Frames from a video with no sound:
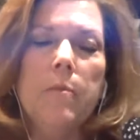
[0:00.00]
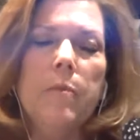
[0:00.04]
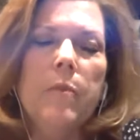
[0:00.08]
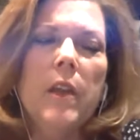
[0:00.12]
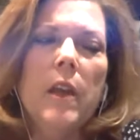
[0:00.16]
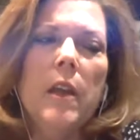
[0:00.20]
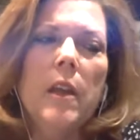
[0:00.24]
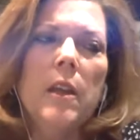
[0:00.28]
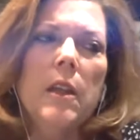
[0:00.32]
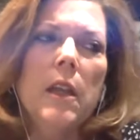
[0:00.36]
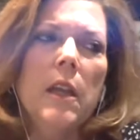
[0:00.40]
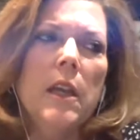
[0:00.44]

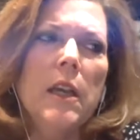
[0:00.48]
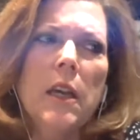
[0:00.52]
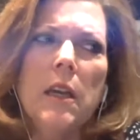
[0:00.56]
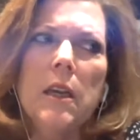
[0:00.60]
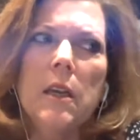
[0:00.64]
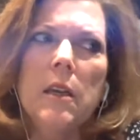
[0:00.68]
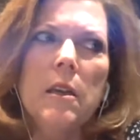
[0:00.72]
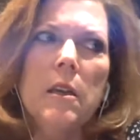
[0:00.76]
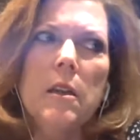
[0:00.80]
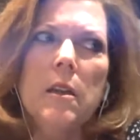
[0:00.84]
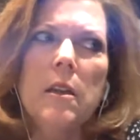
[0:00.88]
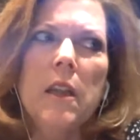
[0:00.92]
and like
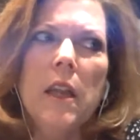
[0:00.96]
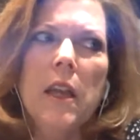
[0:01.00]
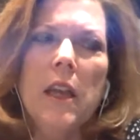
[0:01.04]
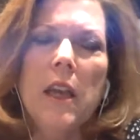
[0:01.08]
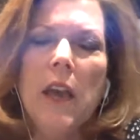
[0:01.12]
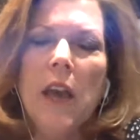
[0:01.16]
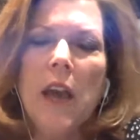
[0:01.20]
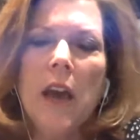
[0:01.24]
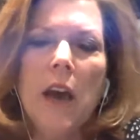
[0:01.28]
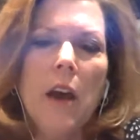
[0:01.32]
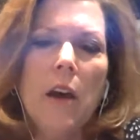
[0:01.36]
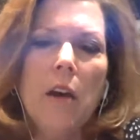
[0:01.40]
they
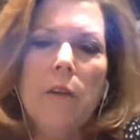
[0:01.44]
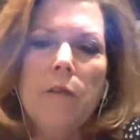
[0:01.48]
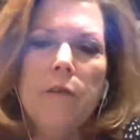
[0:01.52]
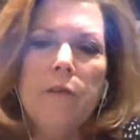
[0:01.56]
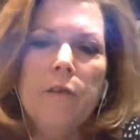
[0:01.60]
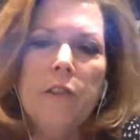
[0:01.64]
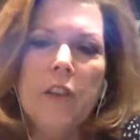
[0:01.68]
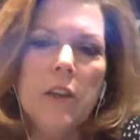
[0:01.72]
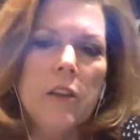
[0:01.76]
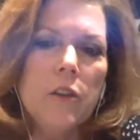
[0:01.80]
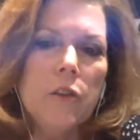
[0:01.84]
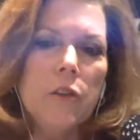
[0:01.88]
have
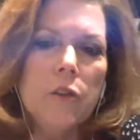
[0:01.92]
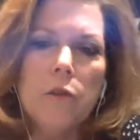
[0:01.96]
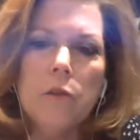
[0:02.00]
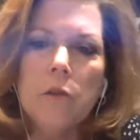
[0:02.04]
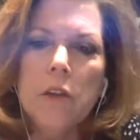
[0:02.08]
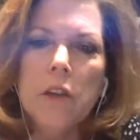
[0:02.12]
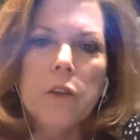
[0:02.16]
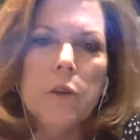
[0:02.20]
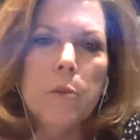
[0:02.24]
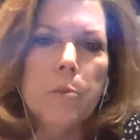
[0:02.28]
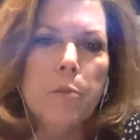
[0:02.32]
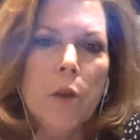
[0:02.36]
a history
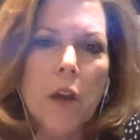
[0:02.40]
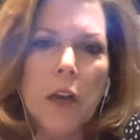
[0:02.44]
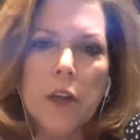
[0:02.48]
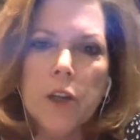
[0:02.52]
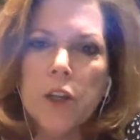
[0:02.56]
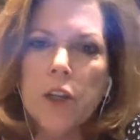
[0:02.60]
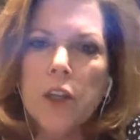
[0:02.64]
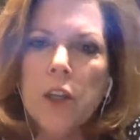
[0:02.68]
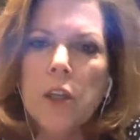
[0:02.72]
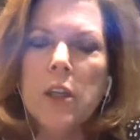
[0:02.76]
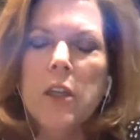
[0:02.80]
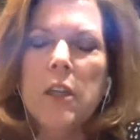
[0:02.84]
of
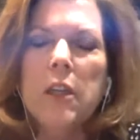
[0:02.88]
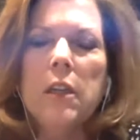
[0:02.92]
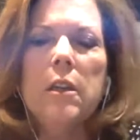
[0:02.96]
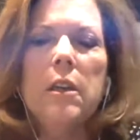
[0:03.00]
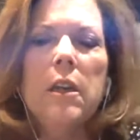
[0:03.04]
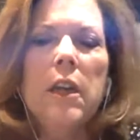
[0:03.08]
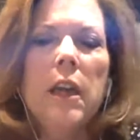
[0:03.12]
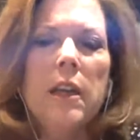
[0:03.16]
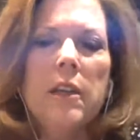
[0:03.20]
depression,